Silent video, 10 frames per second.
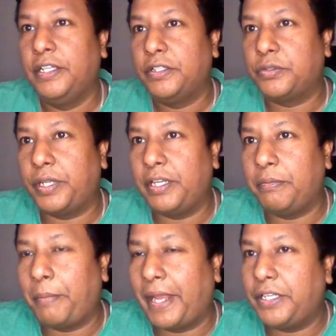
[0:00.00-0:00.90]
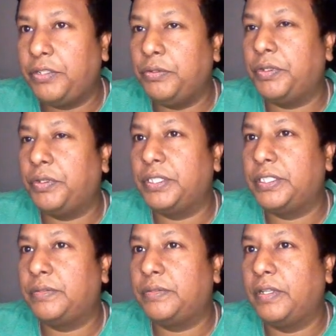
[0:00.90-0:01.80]
So in menu
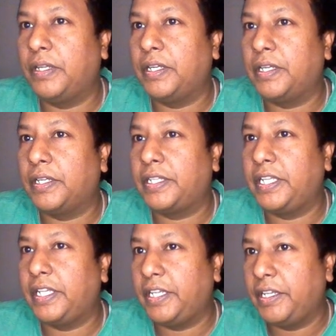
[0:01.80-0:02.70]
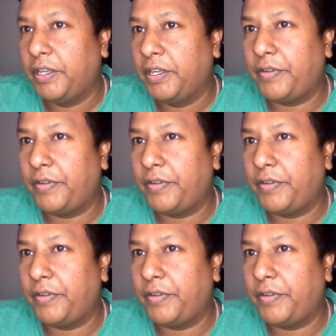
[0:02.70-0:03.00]
key